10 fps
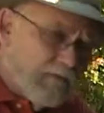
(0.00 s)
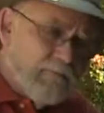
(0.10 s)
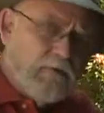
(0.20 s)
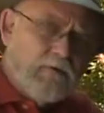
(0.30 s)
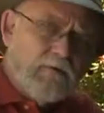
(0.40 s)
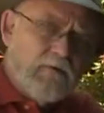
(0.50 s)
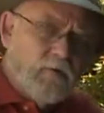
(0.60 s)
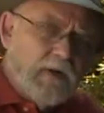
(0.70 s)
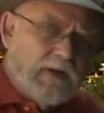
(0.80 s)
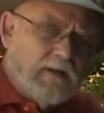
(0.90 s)
and
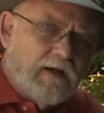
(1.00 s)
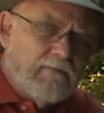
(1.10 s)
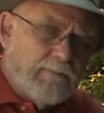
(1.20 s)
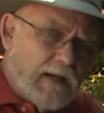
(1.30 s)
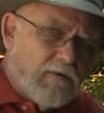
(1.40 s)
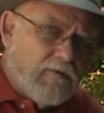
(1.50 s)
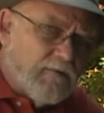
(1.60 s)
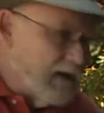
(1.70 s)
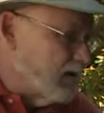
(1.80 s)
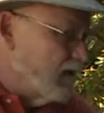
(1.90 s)
429
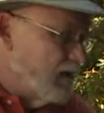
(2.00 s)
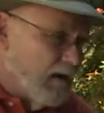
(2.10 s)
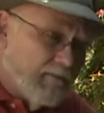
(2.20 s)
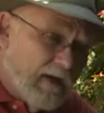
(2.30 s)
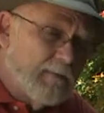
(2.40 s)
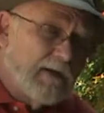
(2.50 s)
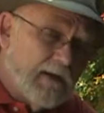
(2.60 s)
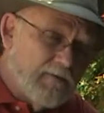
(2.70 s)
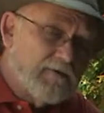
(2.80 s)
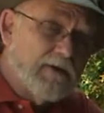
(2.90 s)
pounds-feet of Hemi
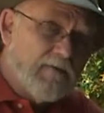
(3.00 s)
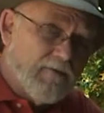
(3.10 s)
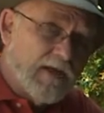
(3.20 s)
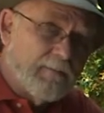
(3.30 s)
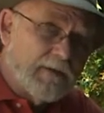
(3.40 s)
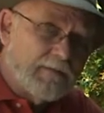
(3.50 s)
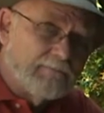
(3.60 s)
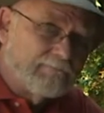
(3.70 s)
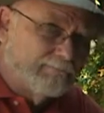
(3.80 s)
engine excitement.